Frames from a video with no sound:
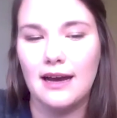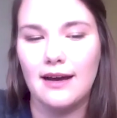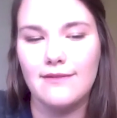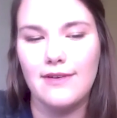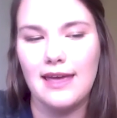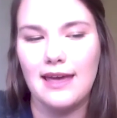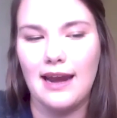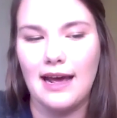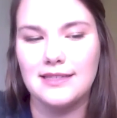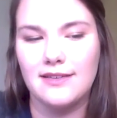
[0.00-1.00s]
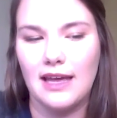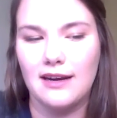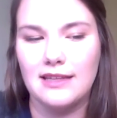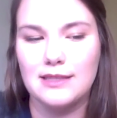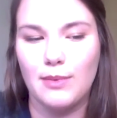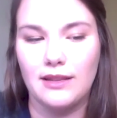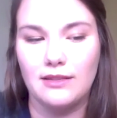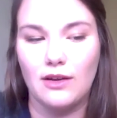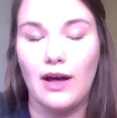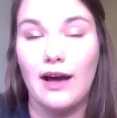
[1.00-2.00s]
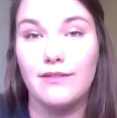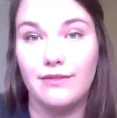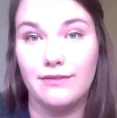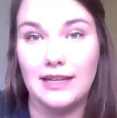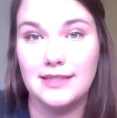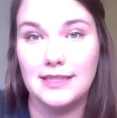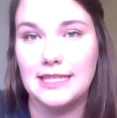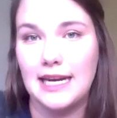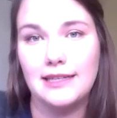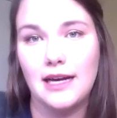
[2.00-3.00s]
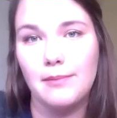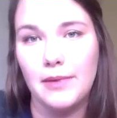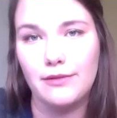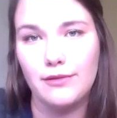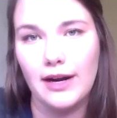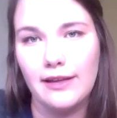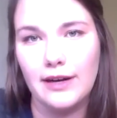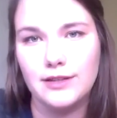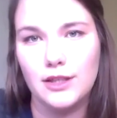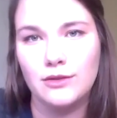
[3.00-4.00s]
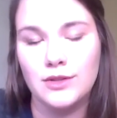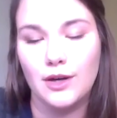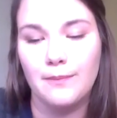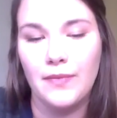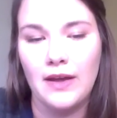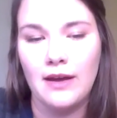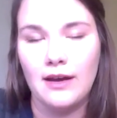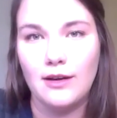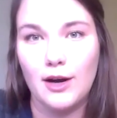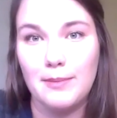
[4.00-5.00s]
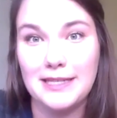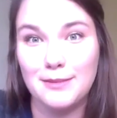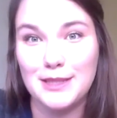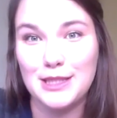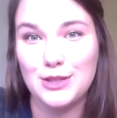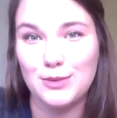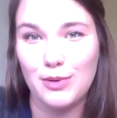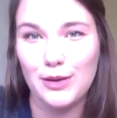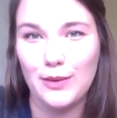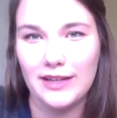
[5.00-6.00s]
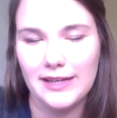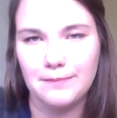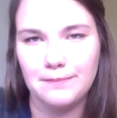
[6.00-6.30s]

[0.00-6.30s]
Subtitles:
vacant as of the end of this month, they'll have that 60-day timeline running there too. So got to make some decisions pretty quickly.